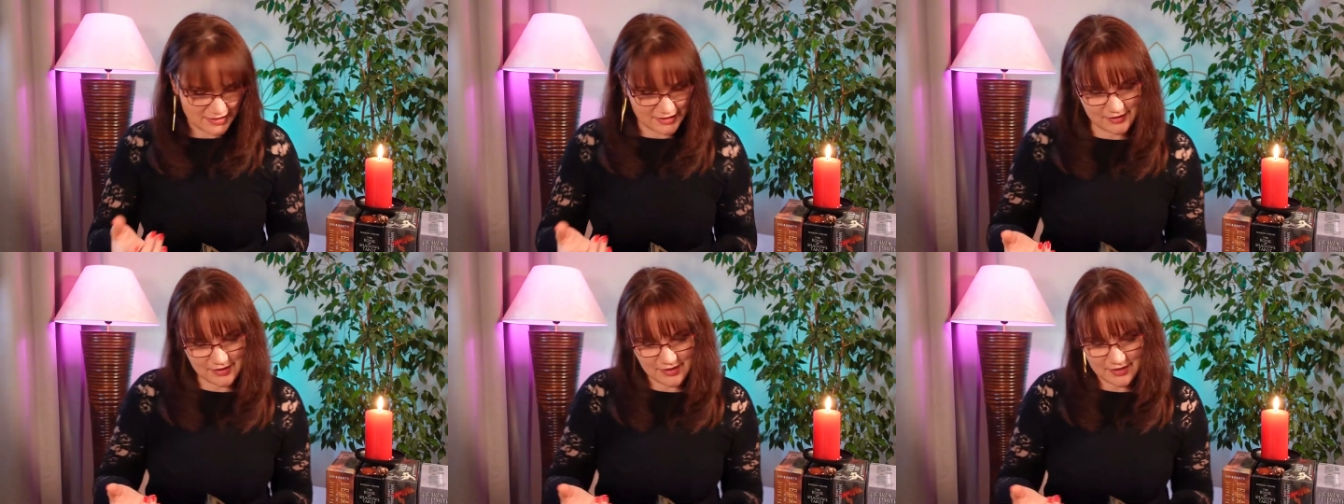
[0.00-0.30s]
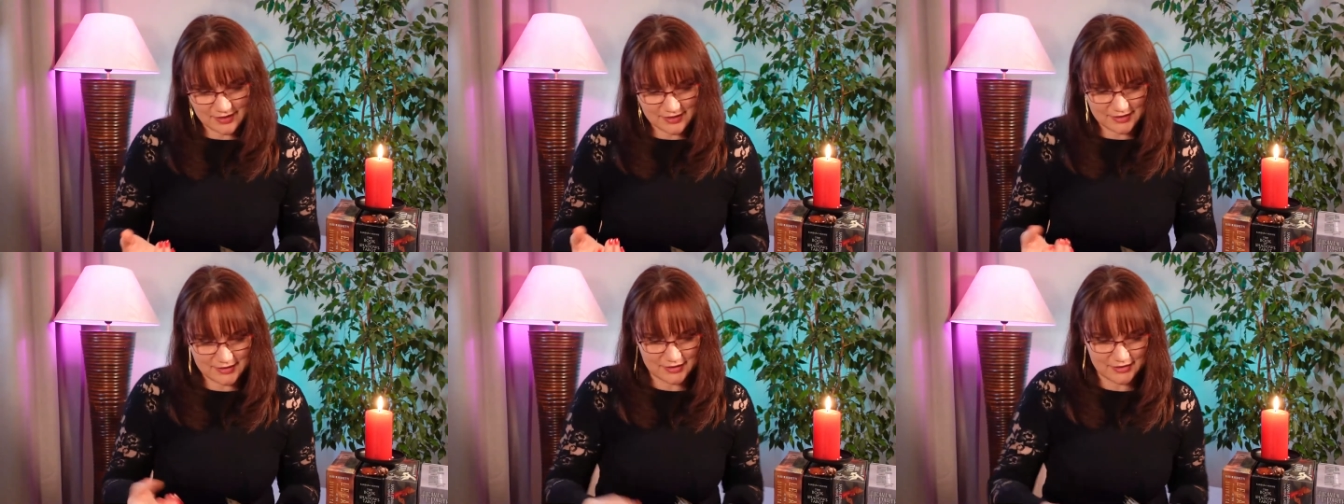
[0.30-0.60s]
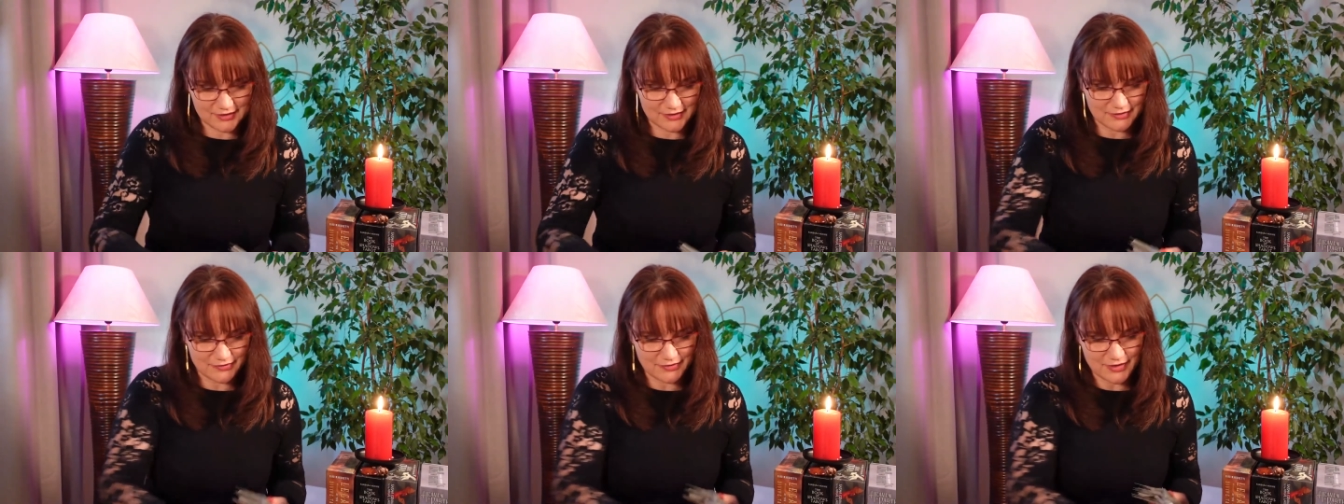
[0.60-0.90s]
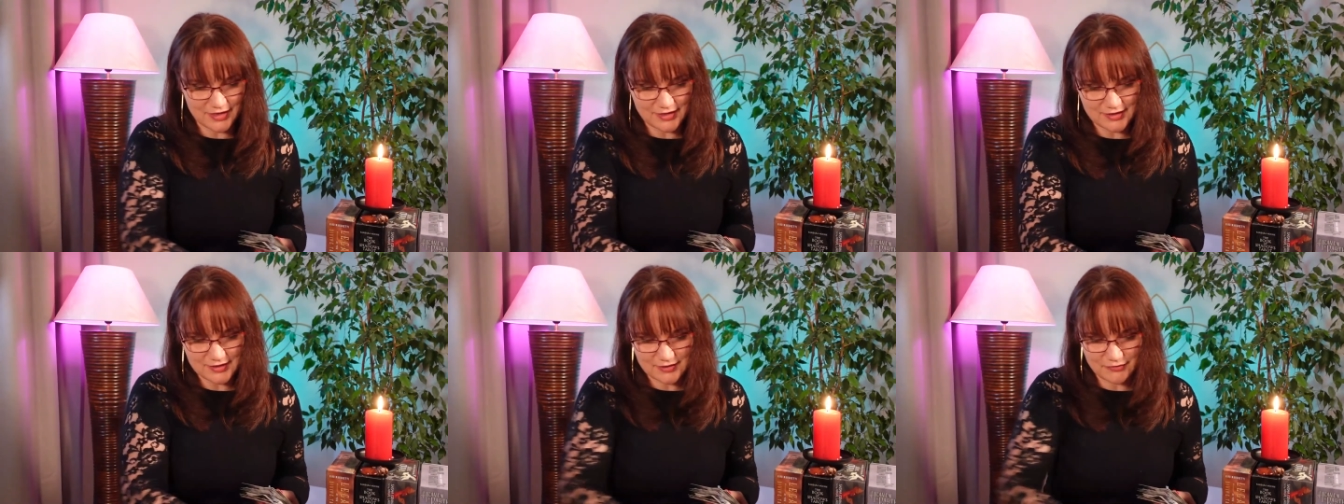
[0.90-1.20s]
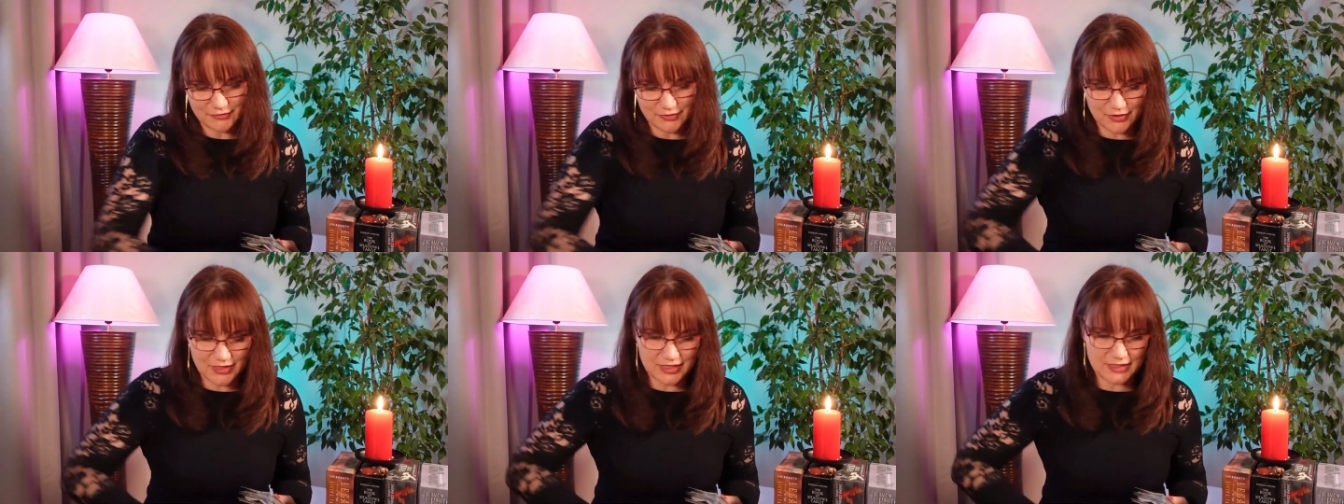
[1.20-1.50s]
I think it's in reverse.
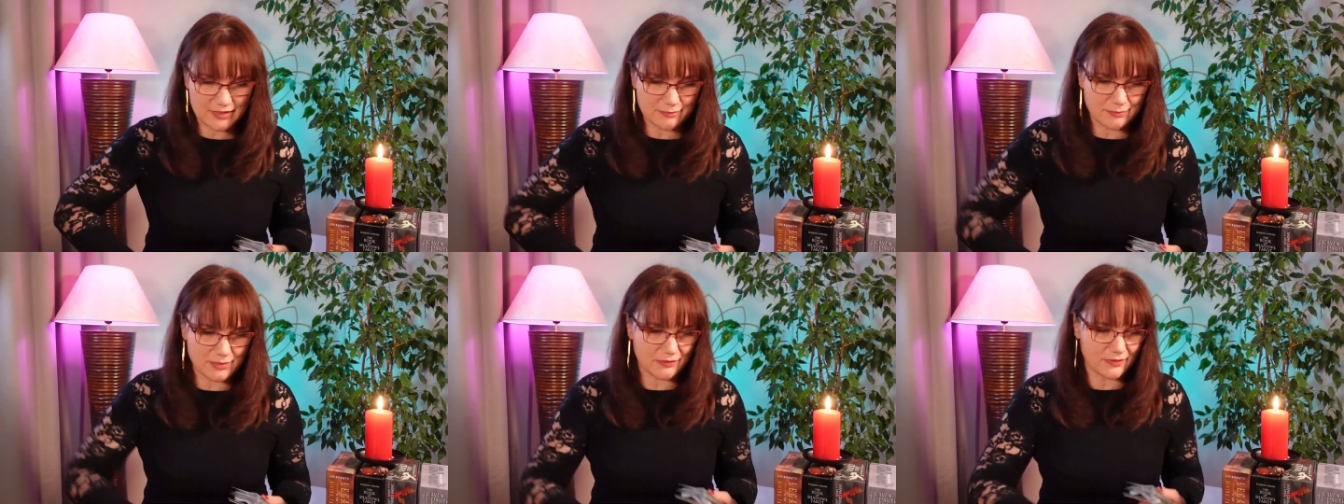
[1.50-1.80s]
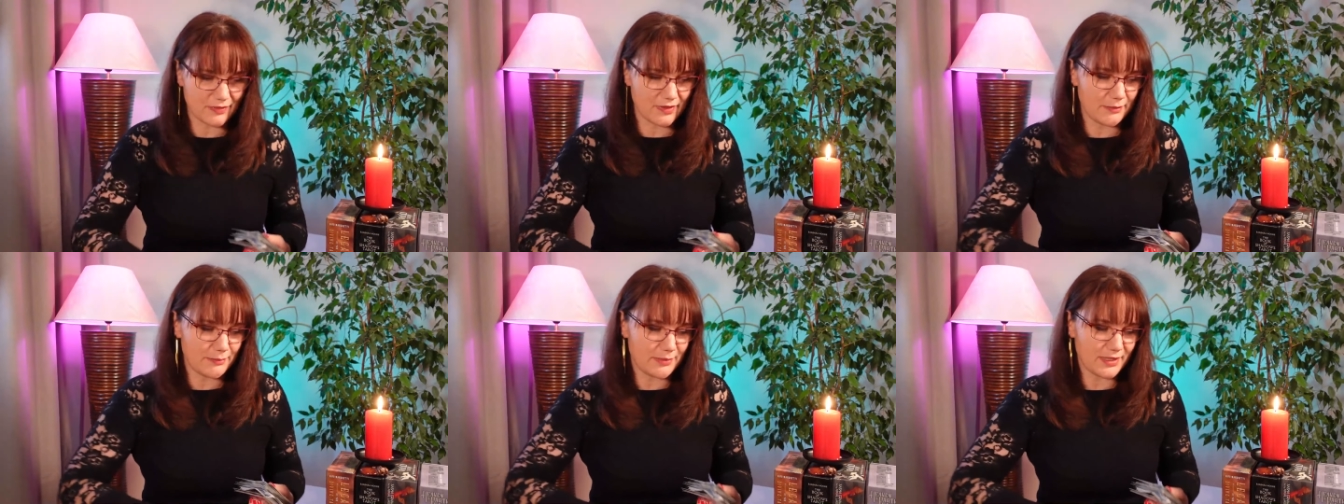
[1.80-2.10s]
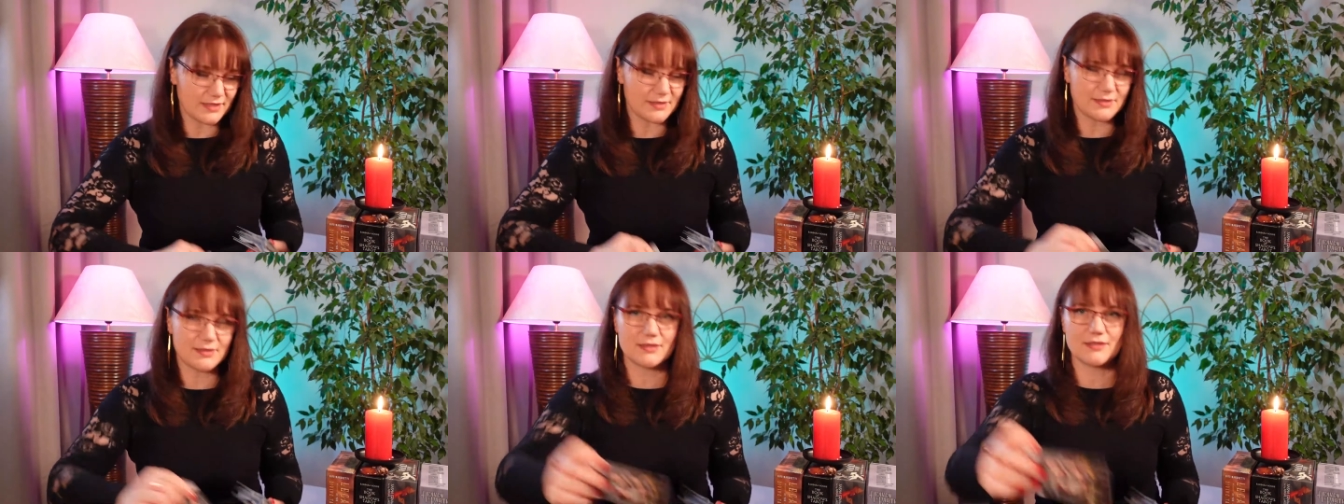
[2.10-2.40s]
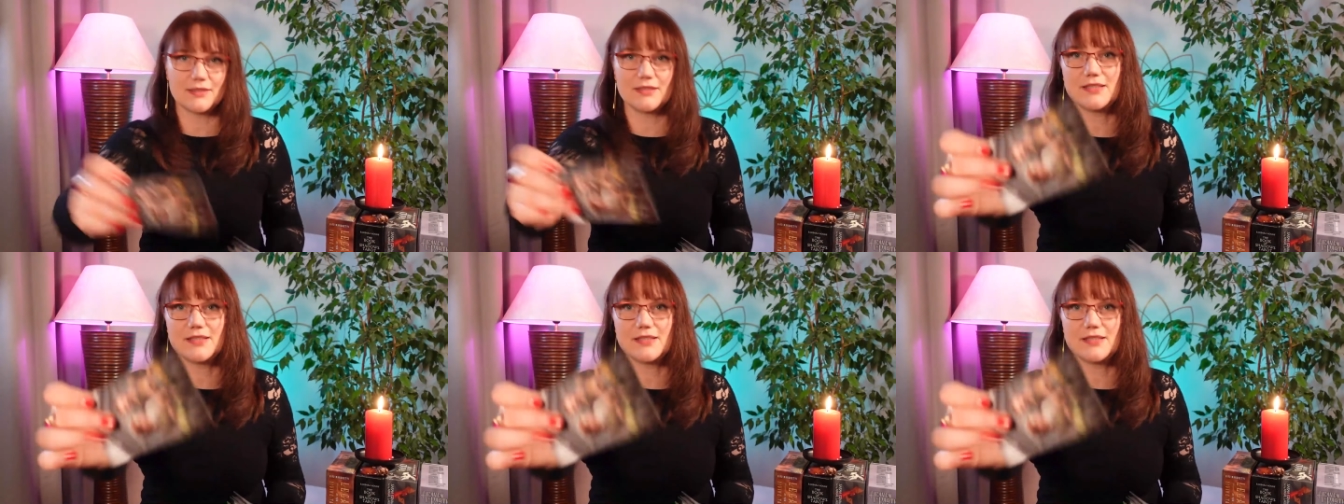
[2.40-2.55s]
Forget about the past.